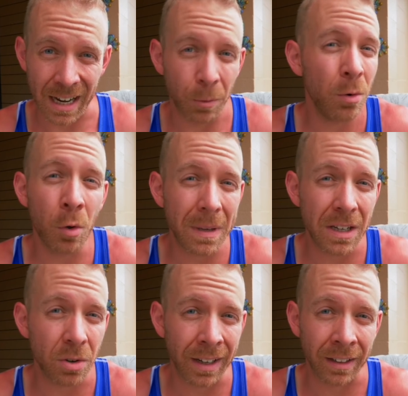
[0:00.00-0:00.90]
We won't be
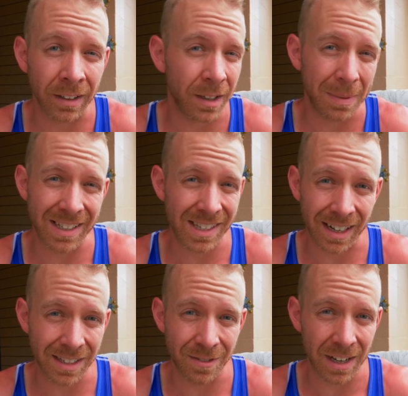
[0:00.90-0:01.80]
doing like a big
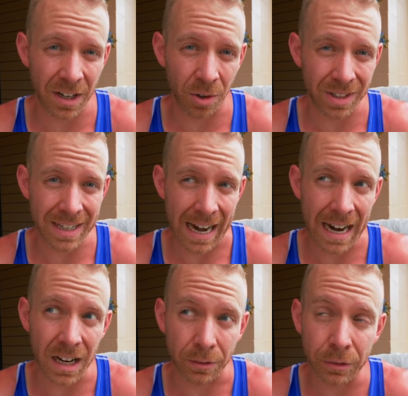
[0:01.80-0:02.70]
sexy video the day
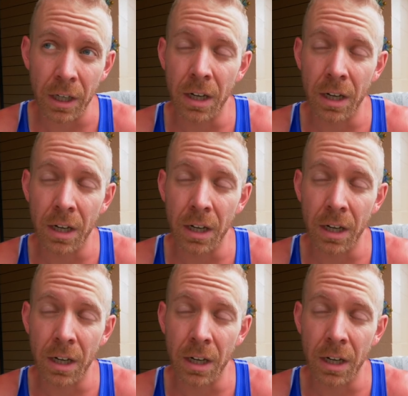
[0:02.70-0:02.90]
of,